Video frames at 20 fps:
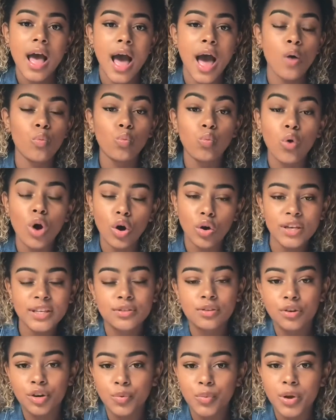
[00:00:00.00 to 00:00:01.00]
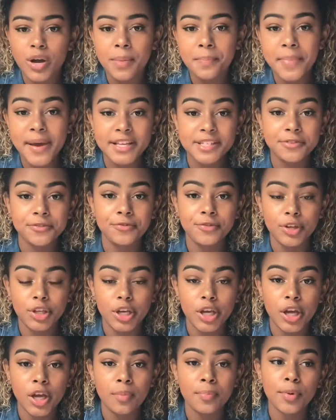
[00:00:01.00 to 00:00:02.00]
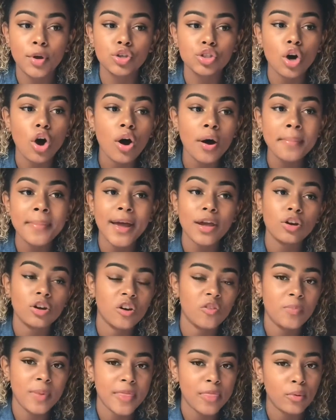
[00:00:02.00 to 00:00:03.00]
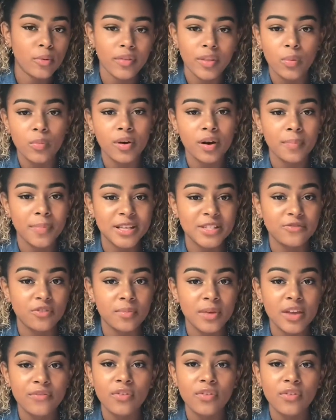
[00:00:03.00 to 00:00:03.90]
and what is going to work best for you, because I may not have picked the one that worked best for me.